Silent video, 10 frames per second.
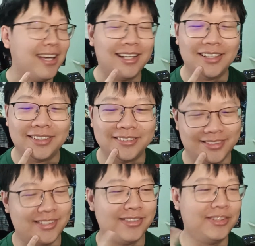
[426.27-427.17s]

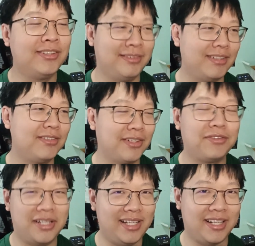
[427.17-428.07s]
The
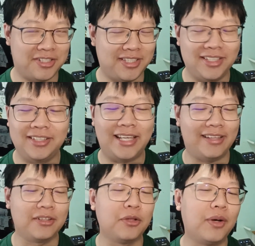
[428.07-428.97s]
right line actually
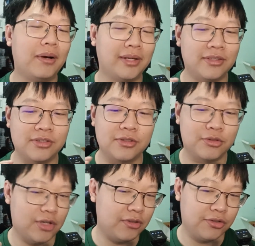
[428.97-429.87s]
get a glow up. Okay, so
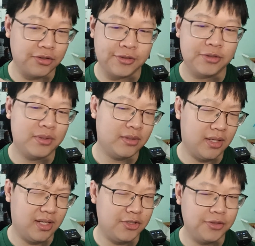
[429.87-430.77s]

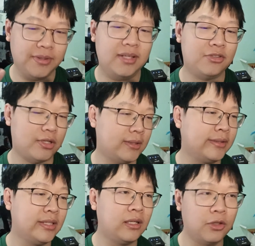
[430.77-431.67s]
Jeweller's Draco
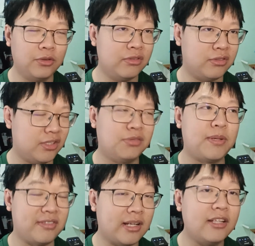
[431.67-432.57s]
Kick Glow is just
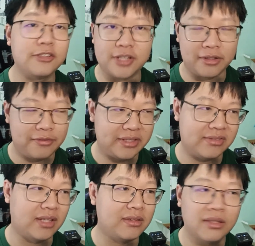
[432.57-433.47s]
basically your generic
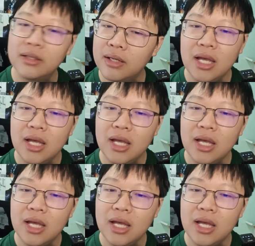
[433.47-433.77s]
starter.